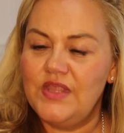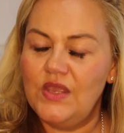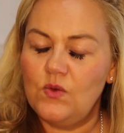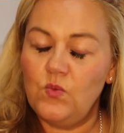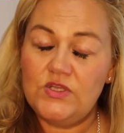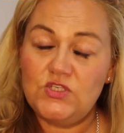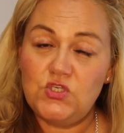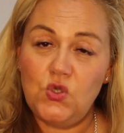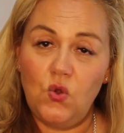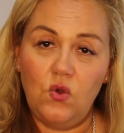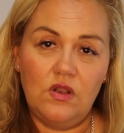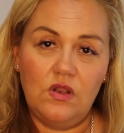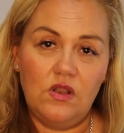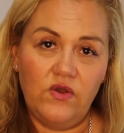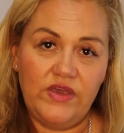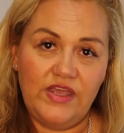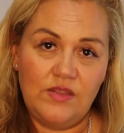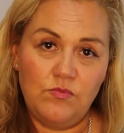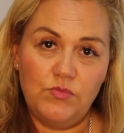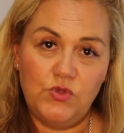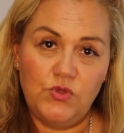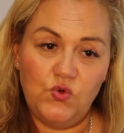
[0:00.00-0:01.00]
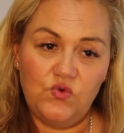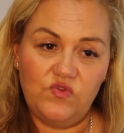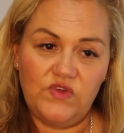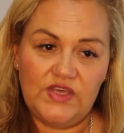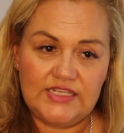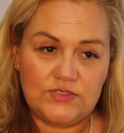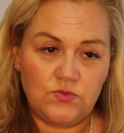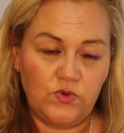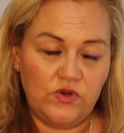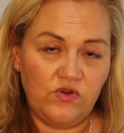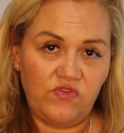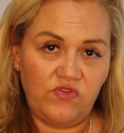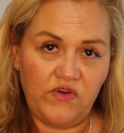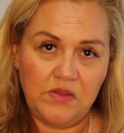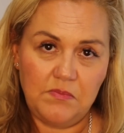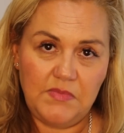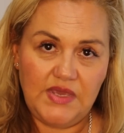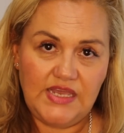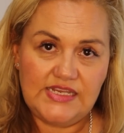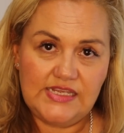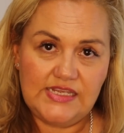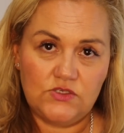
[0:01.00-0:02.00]
we talk a lot in movies. We're a very
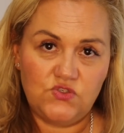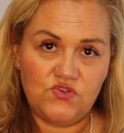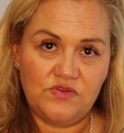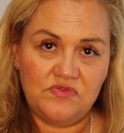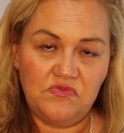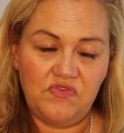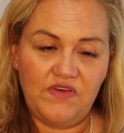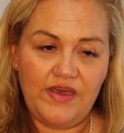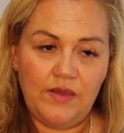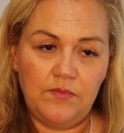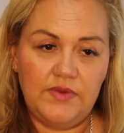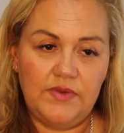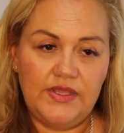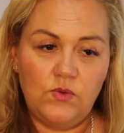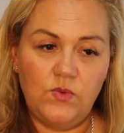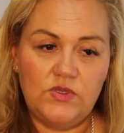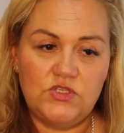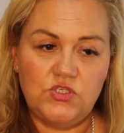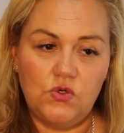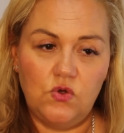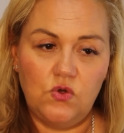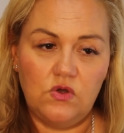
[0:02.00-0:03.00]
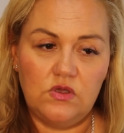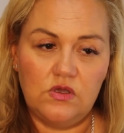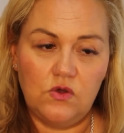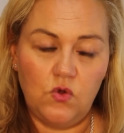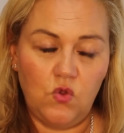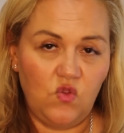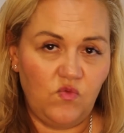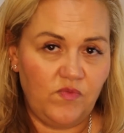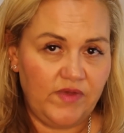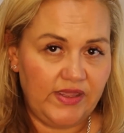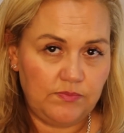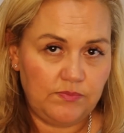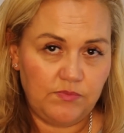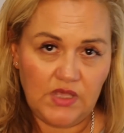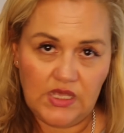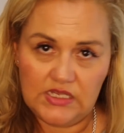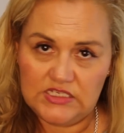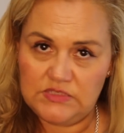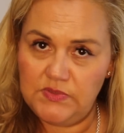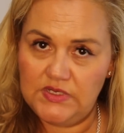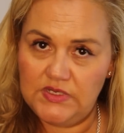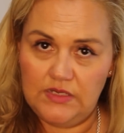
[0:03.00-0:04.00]
media driven family. We talk, all my
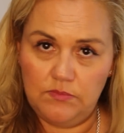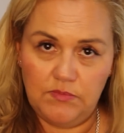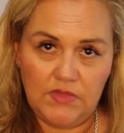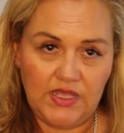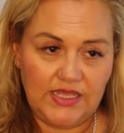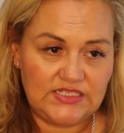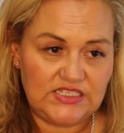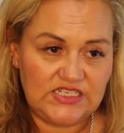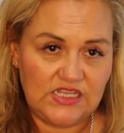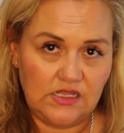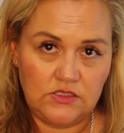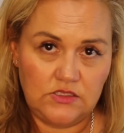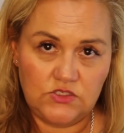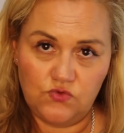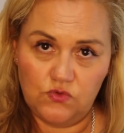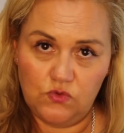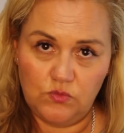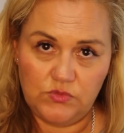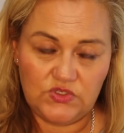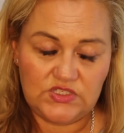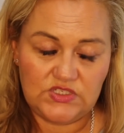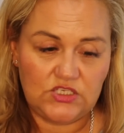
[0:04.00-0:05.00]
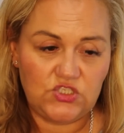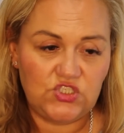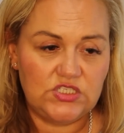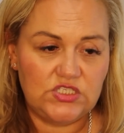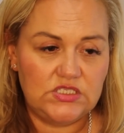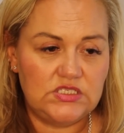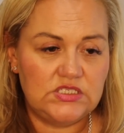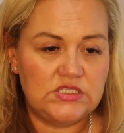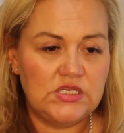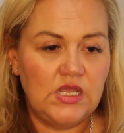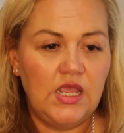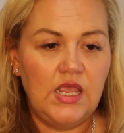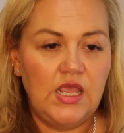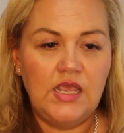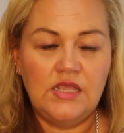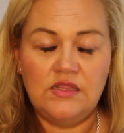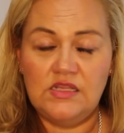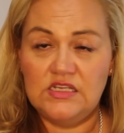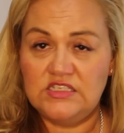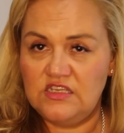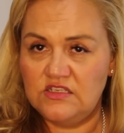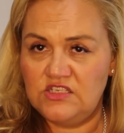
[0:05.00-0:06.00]
husband and my sons are all musicians.
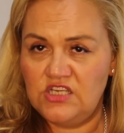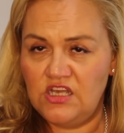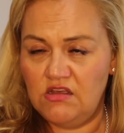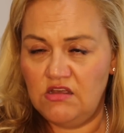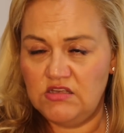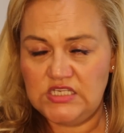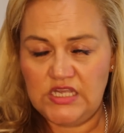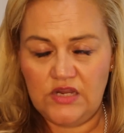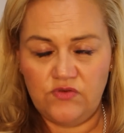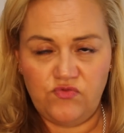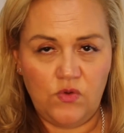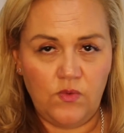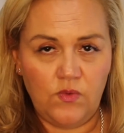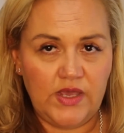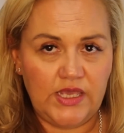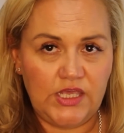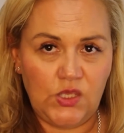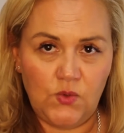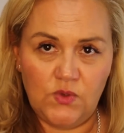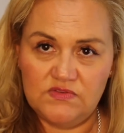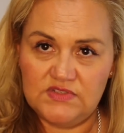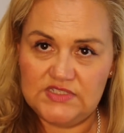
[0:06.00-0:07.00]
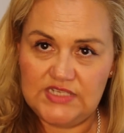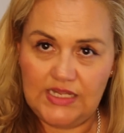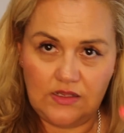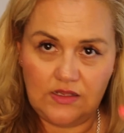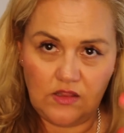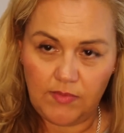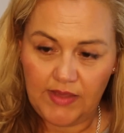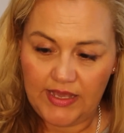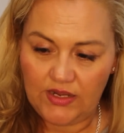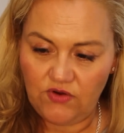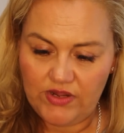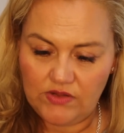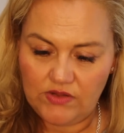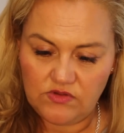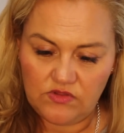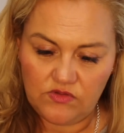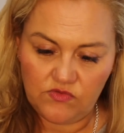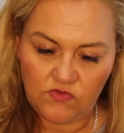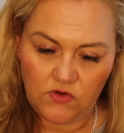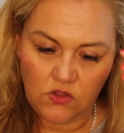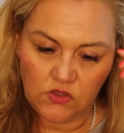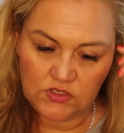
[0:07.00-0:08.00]
There's guitars everywhere, you would have seen in the background
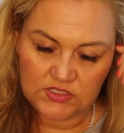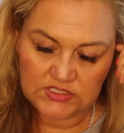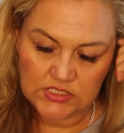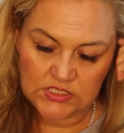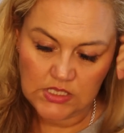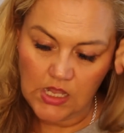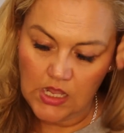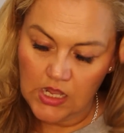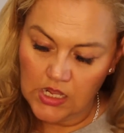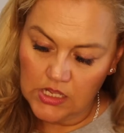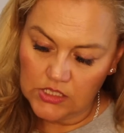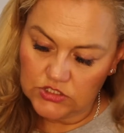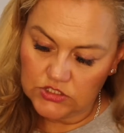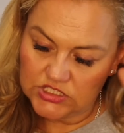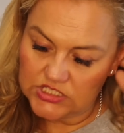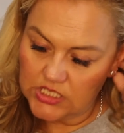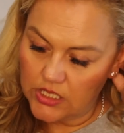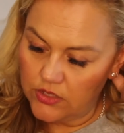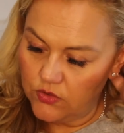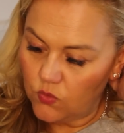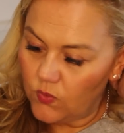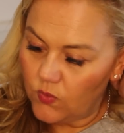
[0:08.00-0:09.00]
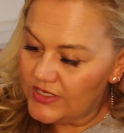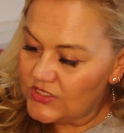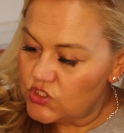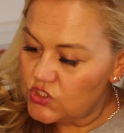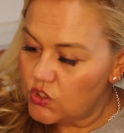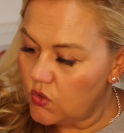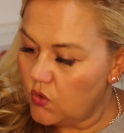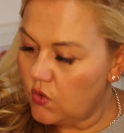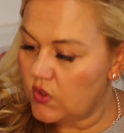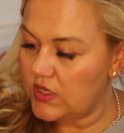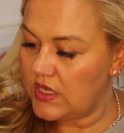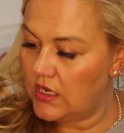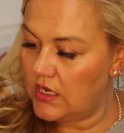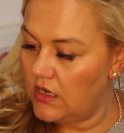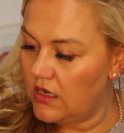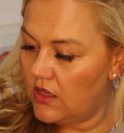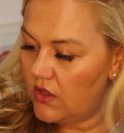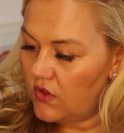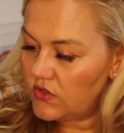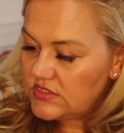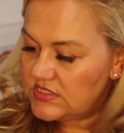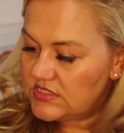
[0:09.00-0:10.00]
in the vlogs. So we talk a
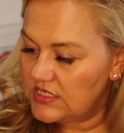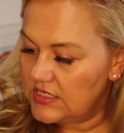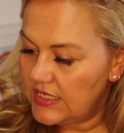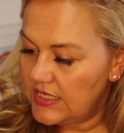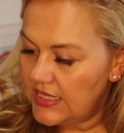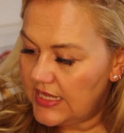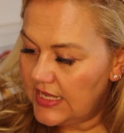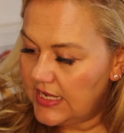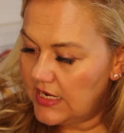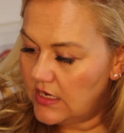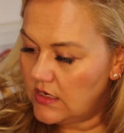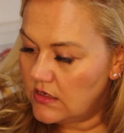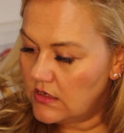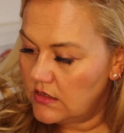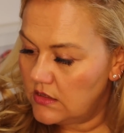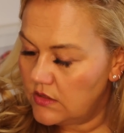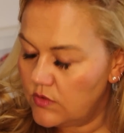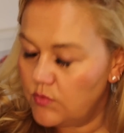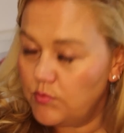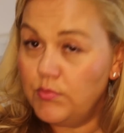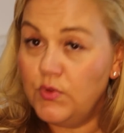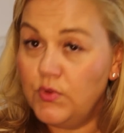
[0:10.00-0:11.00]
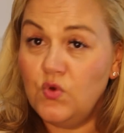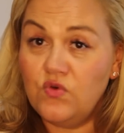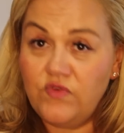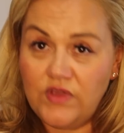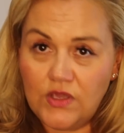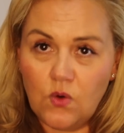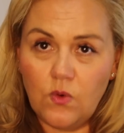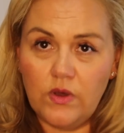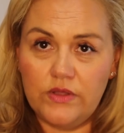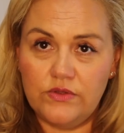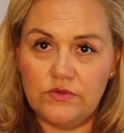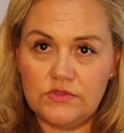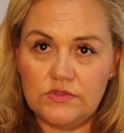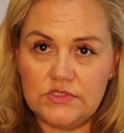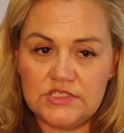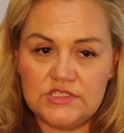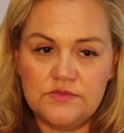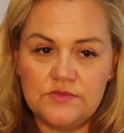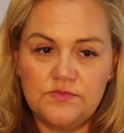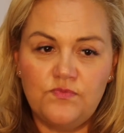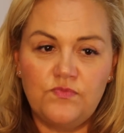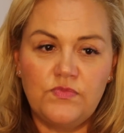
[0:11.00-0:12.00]
lot in movie
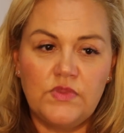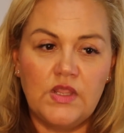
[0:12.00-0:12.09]
quotes.